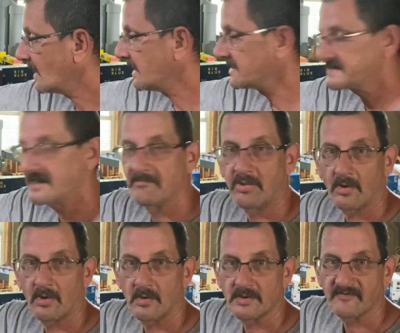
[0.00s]
And it's in
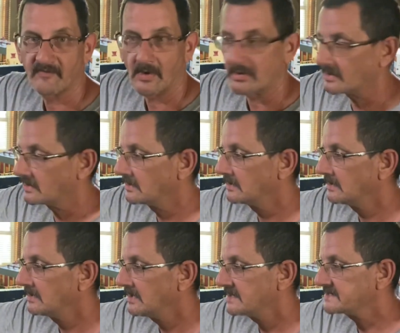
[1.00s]
Port Orange, Florida.
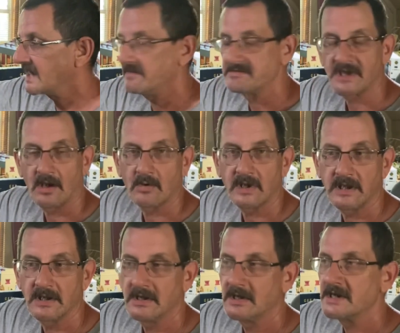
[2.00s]
His name's Tony.
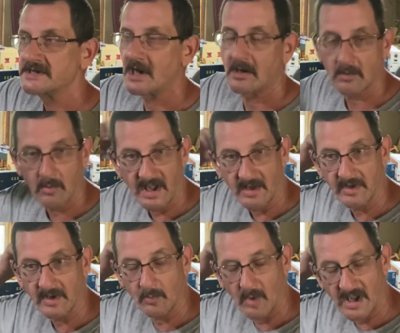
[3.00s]
It's called
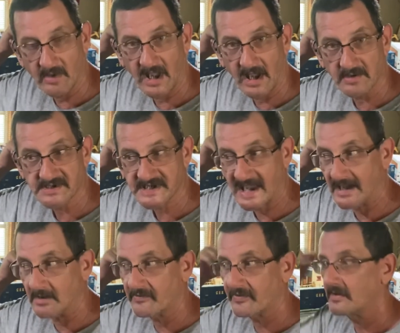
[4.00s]
Wound, House
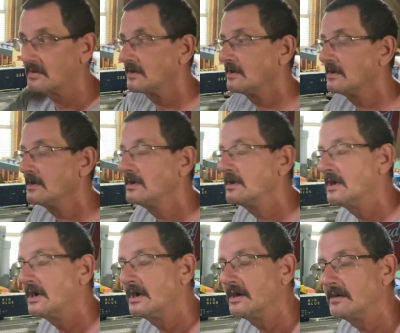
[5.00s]
South
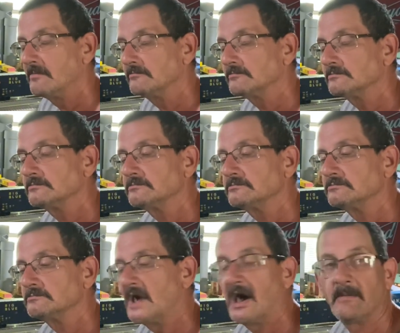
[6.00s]
um,
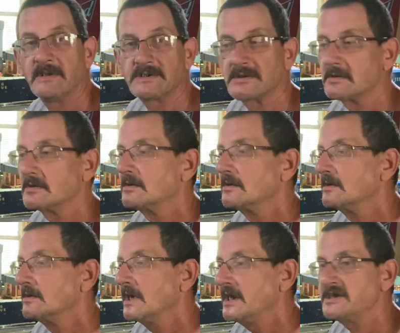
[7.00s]
Hobbies
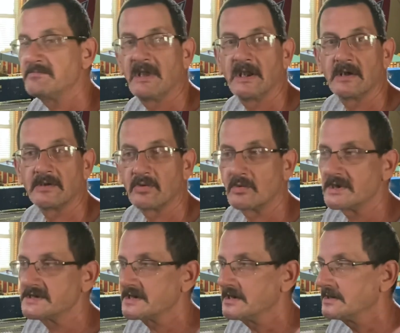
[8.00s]
and he's been there
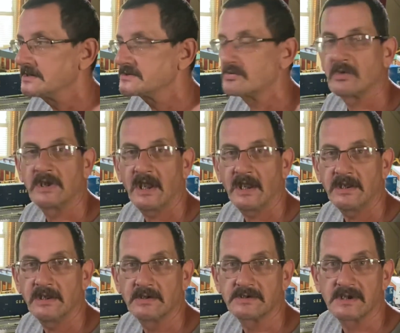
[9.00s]
26, 28
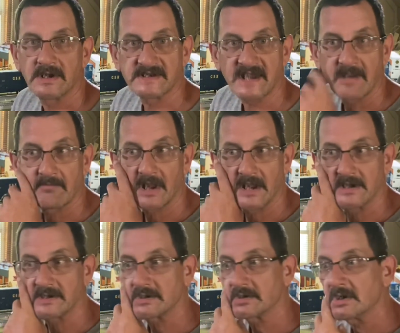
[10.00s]
years in the same place.